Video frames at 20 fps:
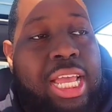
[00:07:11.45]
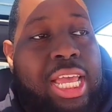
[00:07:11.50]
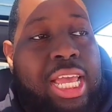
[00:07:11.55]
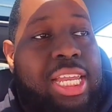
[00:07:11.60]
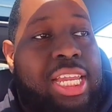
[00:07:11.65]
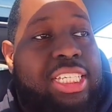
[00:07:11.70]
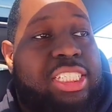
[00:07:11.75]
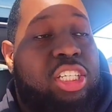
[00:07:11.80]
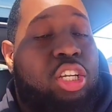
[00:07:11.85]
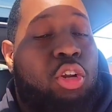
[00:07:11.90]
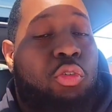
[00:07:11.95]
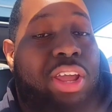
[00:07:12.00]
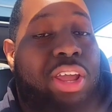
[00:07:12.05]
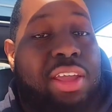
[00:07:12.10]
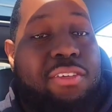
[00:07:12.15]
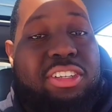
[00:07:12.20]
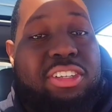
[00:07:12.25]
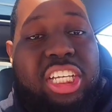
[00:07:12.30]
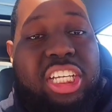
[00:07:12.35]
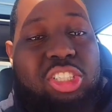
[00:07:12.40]
Listen, the
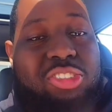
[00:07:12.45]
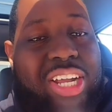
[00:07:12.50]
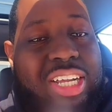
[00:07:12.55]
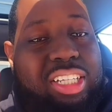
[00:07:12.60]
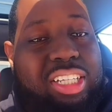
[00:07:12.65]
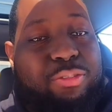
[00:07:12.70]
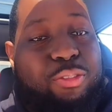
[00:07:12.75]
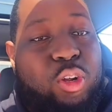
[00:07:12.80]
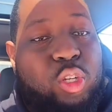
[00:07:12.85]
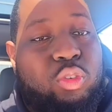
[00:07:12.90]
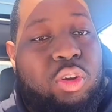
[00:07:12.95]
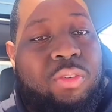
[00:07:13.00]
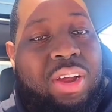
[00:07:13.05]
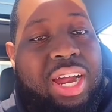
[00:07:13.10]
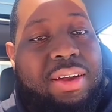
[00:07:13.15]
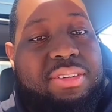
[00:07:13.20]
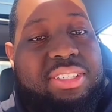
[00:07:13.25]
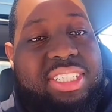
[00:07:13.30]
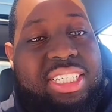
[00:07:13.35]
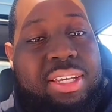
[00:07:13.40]
Ravens can draft the first round wide
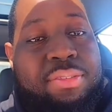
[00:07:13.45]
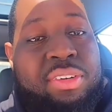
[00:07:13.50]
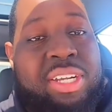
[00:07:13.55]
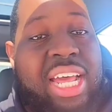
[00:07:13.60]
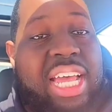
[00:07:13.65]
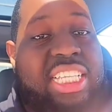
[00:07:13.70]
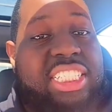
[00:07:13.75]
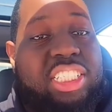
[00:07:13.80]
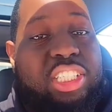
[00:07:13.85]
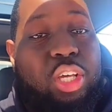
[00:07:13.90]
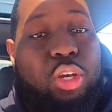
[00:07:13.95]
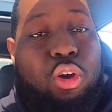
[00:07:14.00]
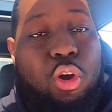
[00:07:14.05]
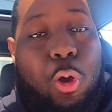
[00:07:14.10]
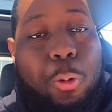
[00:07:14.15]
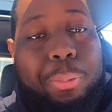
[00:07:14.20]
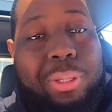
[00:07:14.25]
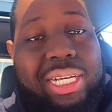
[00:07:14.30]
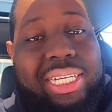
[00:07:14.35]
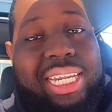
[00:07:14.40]
receiver, and I still
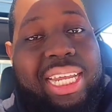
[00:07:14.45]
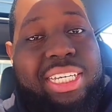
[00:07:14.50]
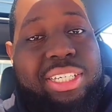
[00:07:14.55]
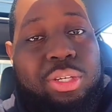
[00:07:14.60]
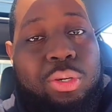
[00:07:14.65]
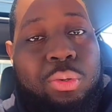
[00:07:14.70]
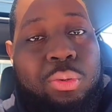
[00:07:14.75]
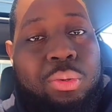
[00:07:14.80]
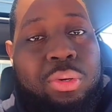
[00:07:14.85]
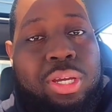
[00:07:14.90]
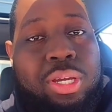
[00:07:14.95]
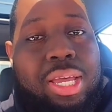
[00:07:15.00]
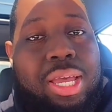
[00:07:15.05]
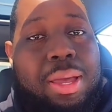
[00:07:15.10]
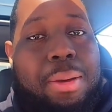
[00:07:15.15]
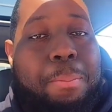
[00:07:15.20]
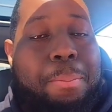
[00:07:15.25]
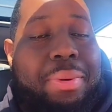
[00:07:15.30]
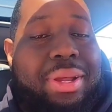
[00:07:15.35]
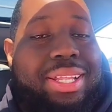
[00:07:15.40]
hope that they do,
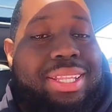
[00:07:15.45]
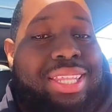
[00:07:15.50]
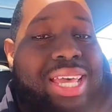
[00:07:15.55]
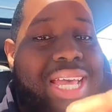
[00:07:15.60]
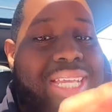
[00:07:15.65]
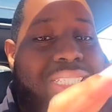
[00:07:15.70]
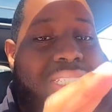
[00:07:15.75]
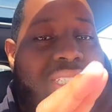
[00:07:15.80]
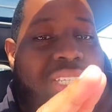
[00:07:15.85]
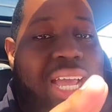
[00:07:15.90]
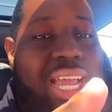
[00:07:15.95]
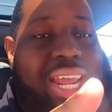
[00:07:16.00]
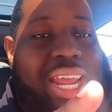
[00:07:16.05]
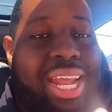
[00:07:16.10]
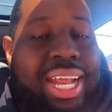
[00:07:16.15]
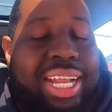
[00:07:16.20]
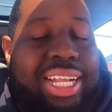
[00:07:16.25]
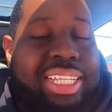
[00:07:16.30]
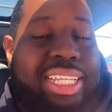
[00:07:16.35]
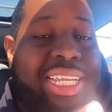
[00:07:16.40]
but that's not
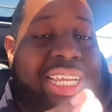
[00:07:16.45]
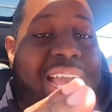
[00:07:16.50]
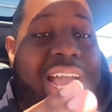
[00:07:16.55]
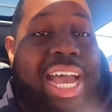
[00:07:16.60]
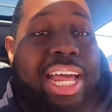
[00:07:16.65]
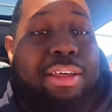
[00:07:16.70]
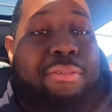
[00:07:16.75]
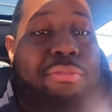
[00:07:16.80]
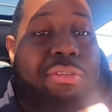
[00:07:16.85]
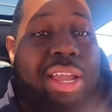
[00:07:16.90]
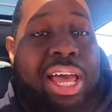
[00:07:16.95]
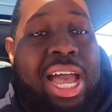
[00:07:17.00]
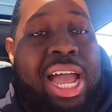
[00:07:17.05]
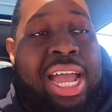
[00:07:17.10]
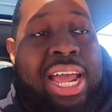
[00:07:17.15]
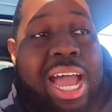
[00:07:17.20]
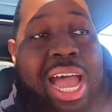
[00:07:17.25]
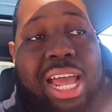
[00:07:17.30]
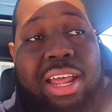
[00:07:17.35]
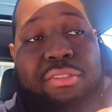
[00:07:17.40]
anything out of
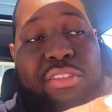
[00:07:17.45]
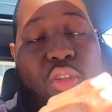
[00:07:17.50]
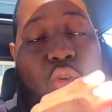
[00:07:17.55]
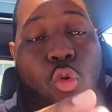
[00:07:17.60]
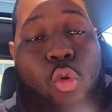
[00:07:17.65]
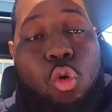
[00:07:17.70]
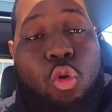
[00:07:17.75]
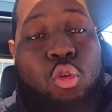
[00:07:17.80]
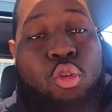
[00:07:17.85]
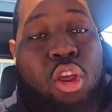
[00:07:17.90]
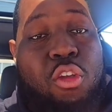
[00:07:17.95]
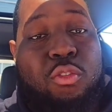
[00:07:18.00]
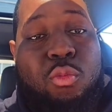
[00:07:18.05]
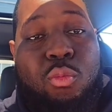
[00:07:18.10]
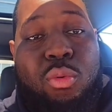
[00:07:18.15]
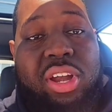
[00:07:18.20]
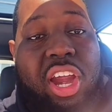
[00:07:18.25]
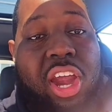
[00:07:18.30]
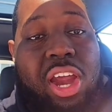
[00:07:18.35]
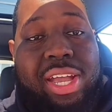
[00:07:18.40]
line, out of the ordinary from
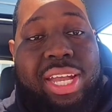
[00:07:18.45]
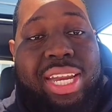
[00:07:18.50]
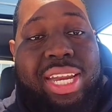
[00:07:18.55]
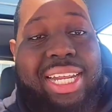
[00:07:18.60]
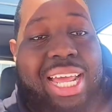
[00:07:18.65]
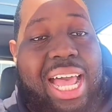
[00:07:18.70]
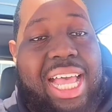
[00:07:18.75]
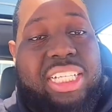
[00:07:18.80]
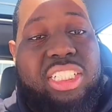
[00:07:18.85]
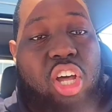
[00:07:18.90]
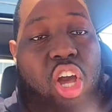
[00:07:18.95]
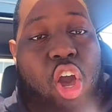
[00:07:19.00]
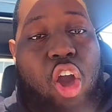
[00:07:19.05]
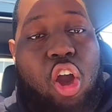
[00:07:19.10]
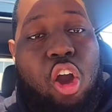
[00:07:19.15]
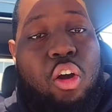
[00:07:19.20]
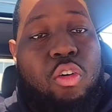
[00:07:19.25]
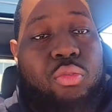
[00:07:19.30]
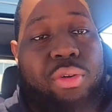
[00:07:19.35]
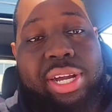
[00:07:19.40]
what Eric DeCosta
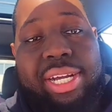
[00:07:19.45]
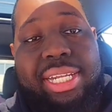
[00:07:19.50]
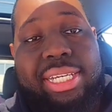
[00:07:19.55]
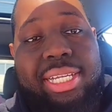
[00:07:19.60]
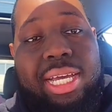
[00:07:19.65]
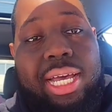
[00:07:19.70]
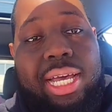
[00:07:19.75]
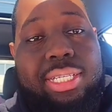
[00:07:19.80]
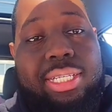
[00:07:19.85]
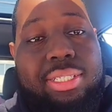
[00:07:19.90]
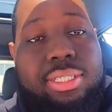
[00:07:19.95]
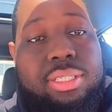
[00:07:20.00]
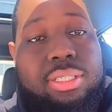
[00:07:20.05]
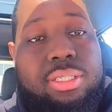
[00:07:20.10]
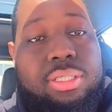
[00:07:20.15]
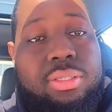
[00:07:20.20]
already does.